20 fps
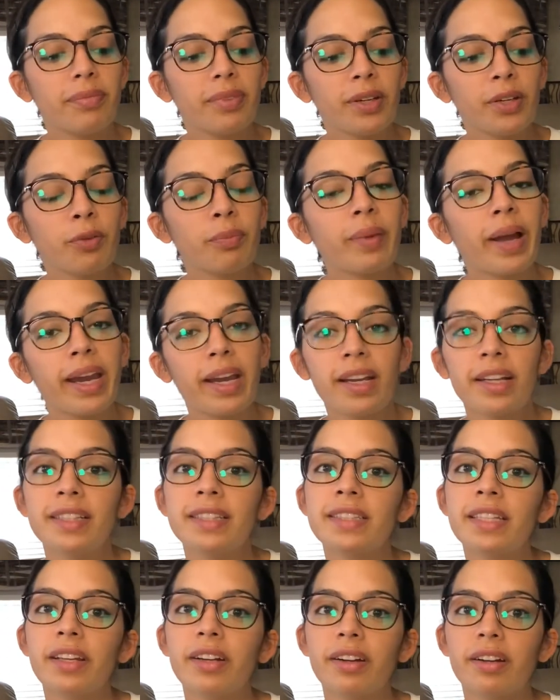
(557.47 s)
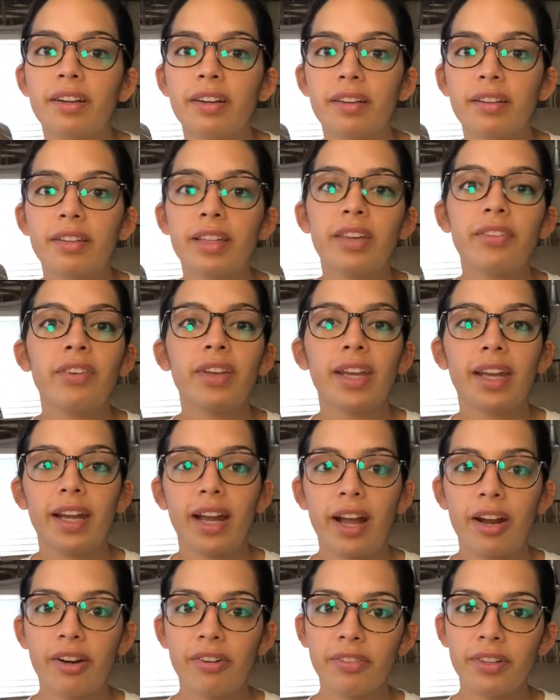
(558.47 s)
You might consider leaving it
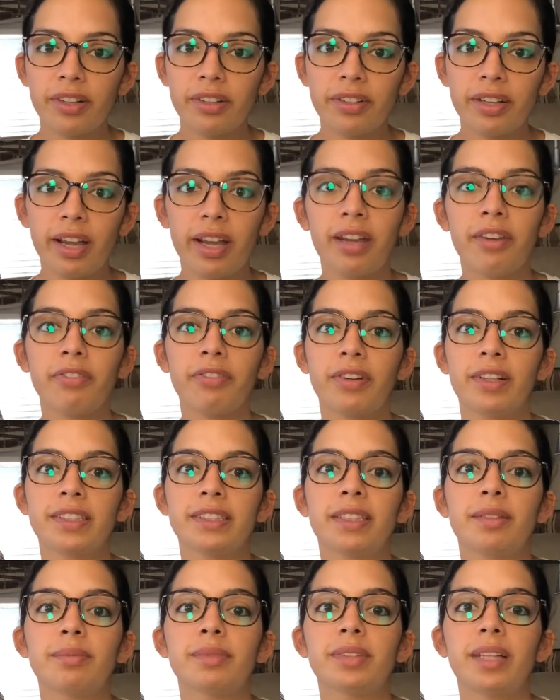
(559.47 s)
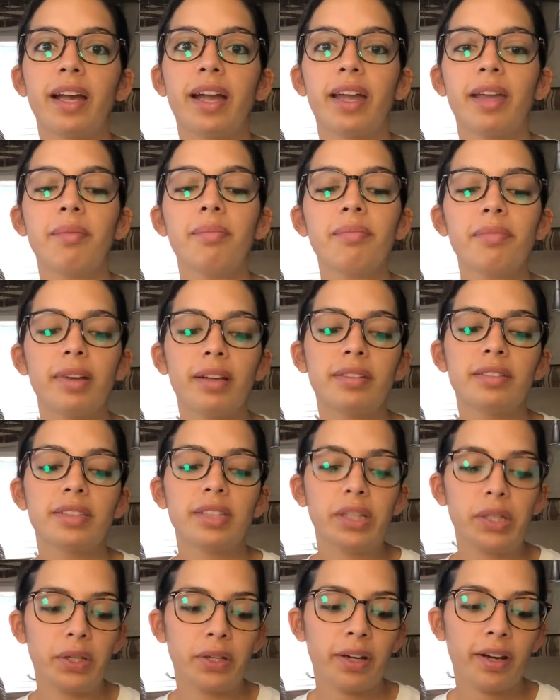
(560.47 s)
out of your diet for some time
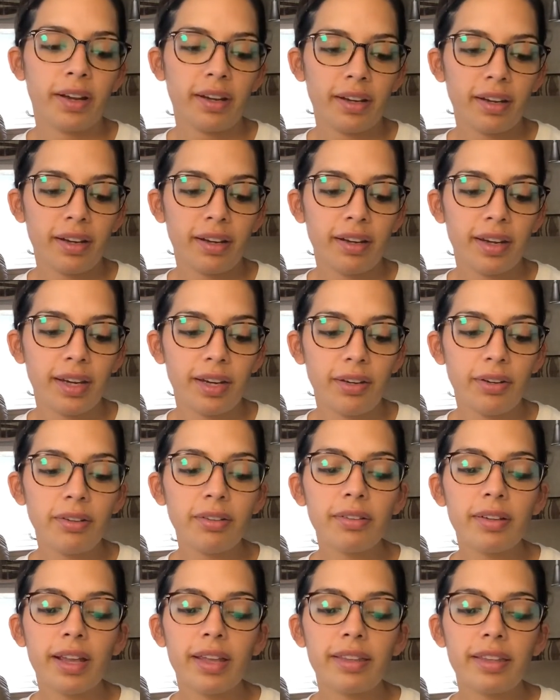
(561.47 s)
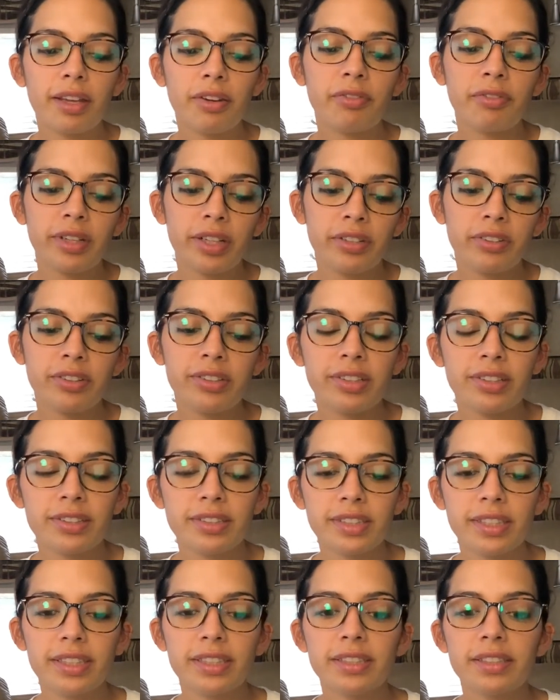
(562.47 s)
until your gut can heal, and then
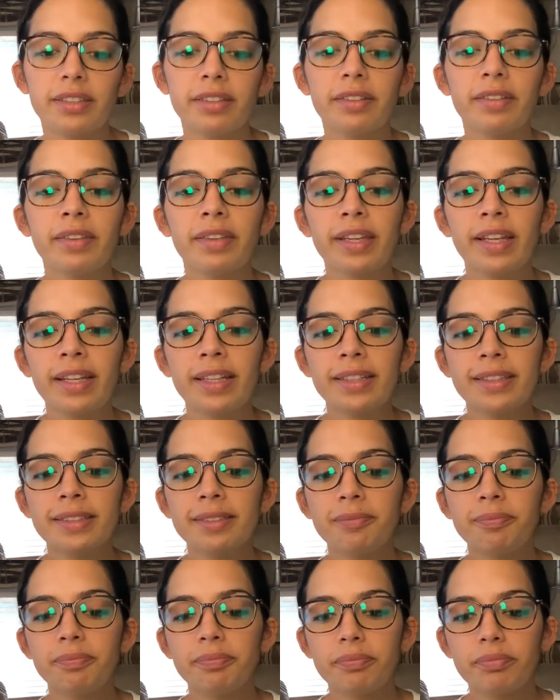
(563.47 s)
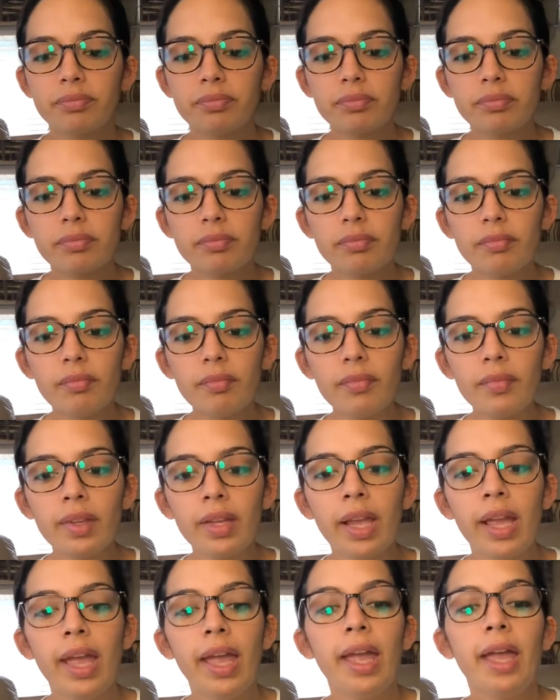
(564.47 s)
reintroducing certain things.
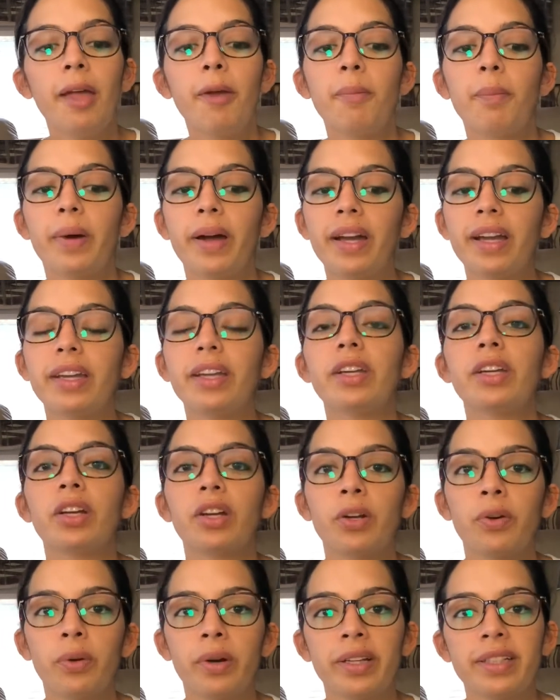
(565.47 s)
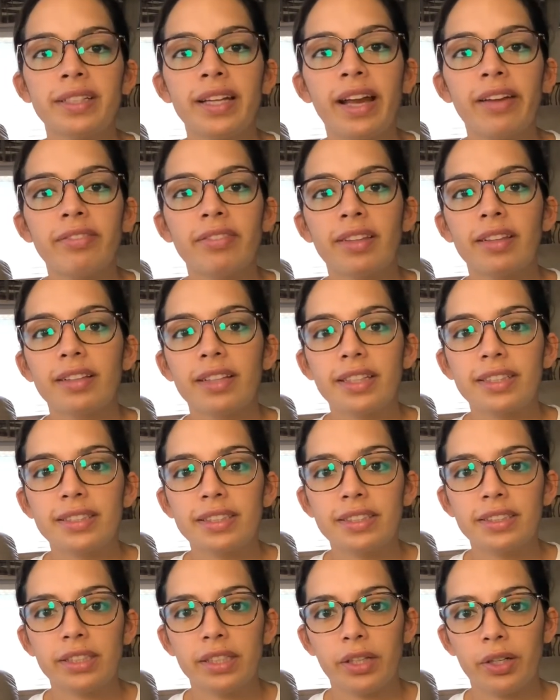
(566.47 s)
But you're going to have to
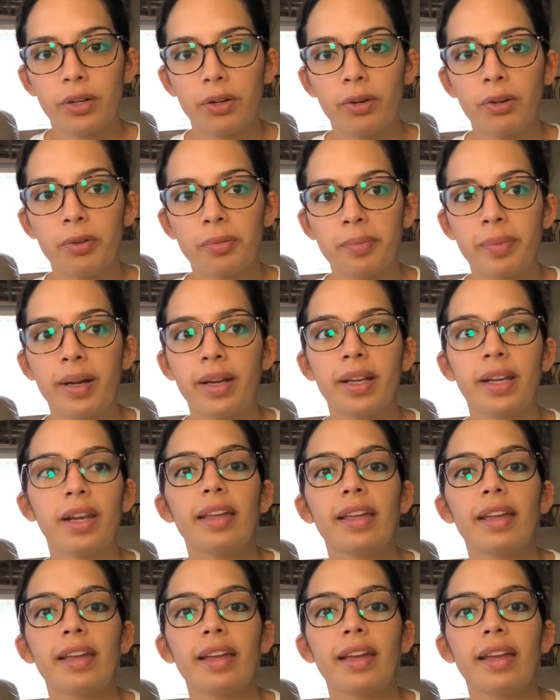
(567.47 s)
listen to your own body.